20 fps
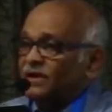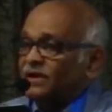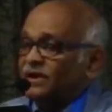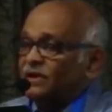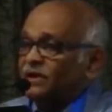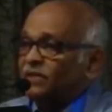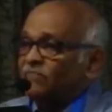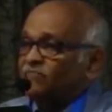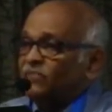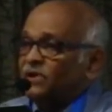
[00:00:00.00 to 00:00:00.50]

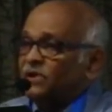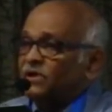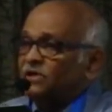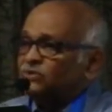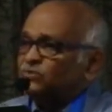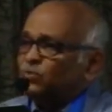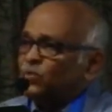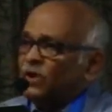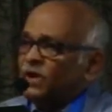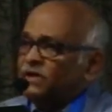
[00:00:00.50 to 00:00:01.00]
And when
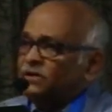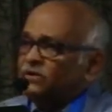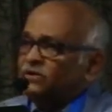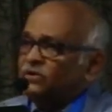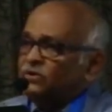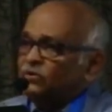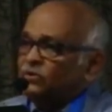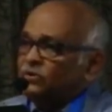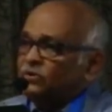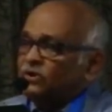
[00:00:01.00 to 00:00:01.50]
asked, why
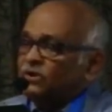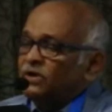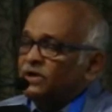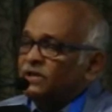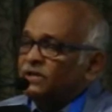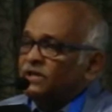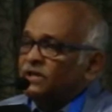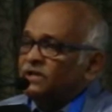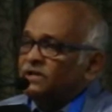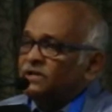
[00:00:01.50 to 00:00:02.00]
did you
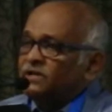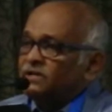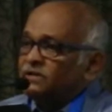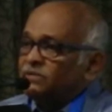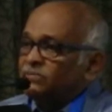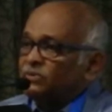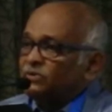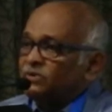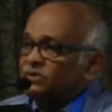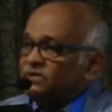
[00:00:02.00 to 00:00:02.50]
donate the entire
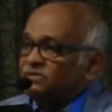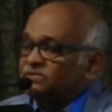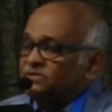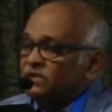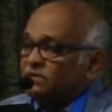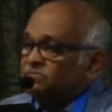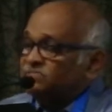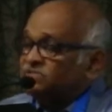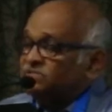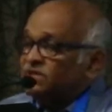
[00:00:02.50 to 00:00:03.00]
amount, he said,
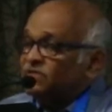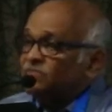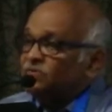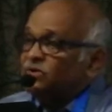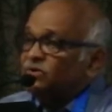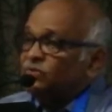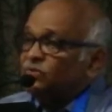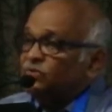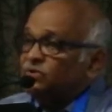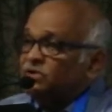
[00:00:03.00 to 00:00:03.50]
I'm
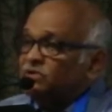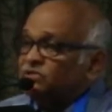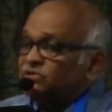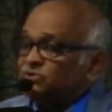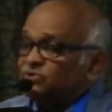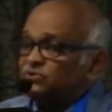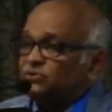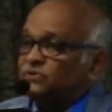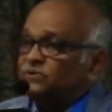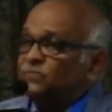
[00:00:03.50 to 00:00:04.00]
72
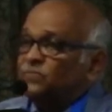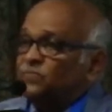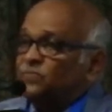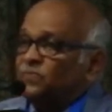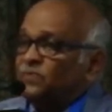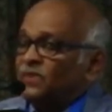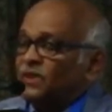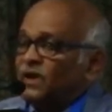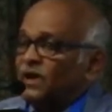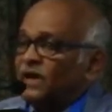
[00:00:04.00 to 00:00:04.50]
years old,
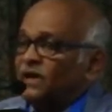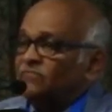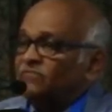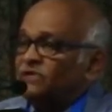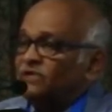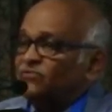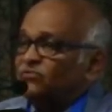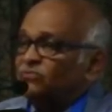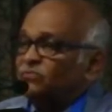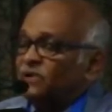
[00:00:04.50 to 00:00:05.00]
I
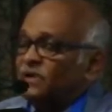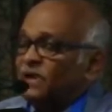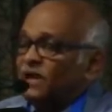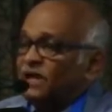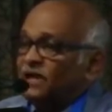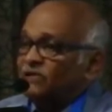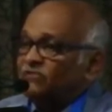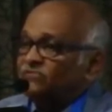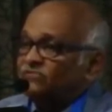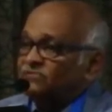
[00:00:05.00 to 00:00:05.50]
have lived my
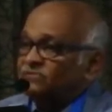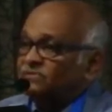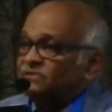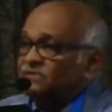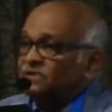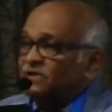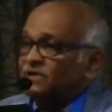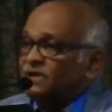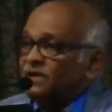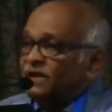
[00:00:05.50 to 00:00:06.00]
life,
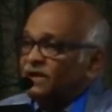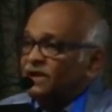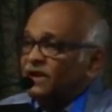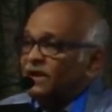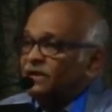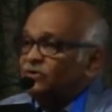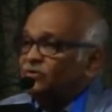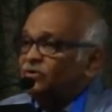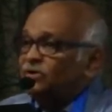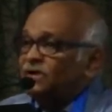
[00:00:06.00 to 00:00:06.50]
and
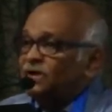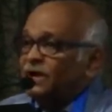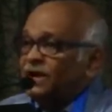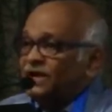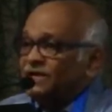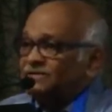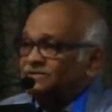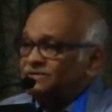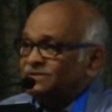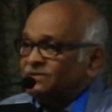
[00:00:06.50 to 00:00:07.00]
I don't need an
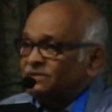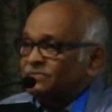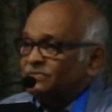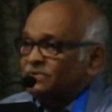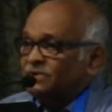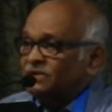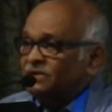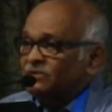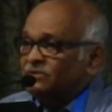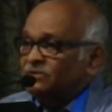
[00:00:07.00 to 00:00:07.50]
extra
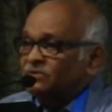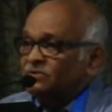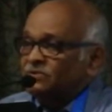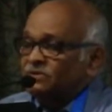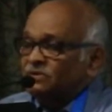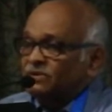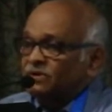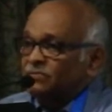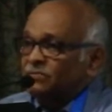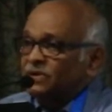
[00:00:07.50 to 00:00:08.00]
money to
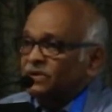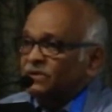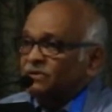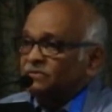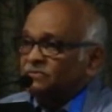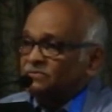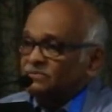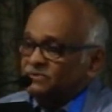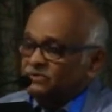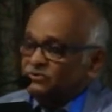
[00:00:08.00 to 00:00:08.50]

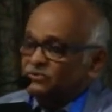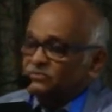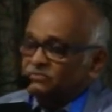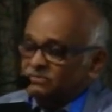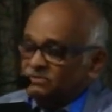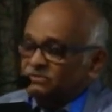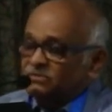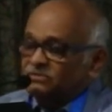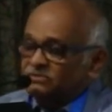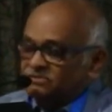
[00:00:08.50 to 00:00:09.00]

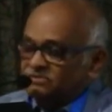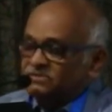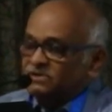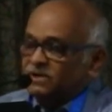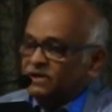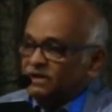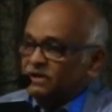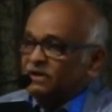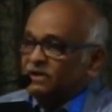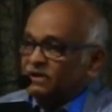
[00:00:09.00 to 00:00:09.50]

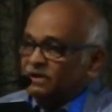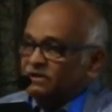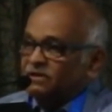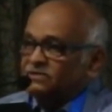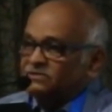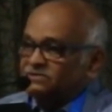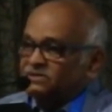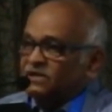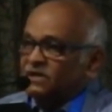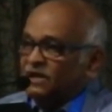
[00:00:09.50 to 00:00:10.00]

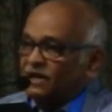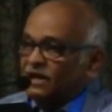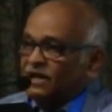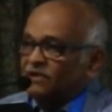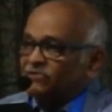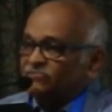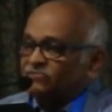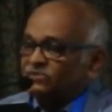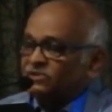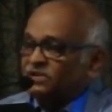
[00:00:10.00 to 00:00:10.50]
stay
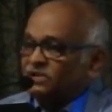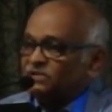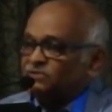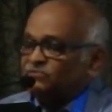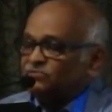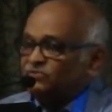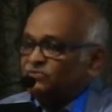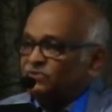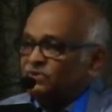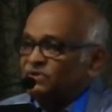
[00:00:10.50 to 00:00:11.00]
alive for the
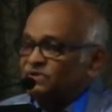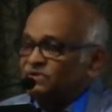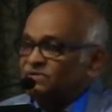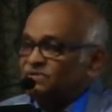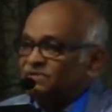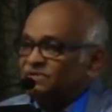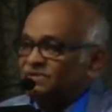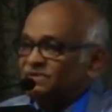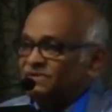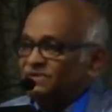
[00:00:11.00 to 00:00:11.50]
next few years.
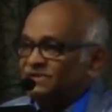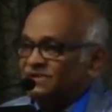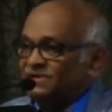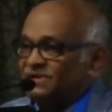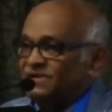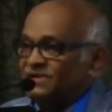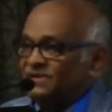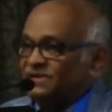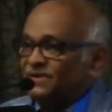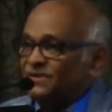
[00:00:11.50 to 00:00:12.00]

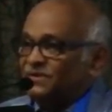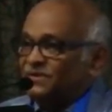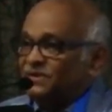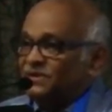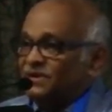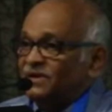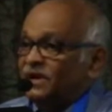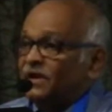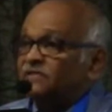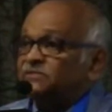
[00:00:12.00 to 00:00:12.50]

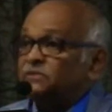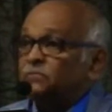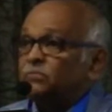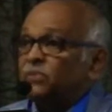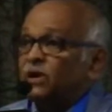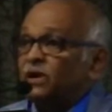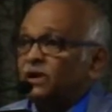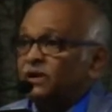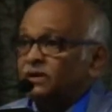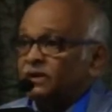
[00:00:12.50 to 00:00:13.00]
And he's a
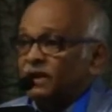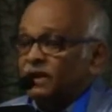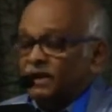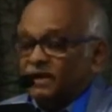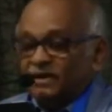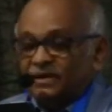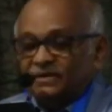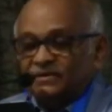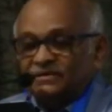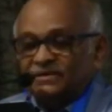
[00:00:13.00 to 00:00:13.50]
brilliant
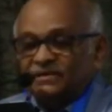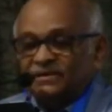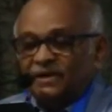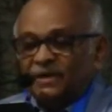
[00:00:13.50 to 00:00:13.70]
guy.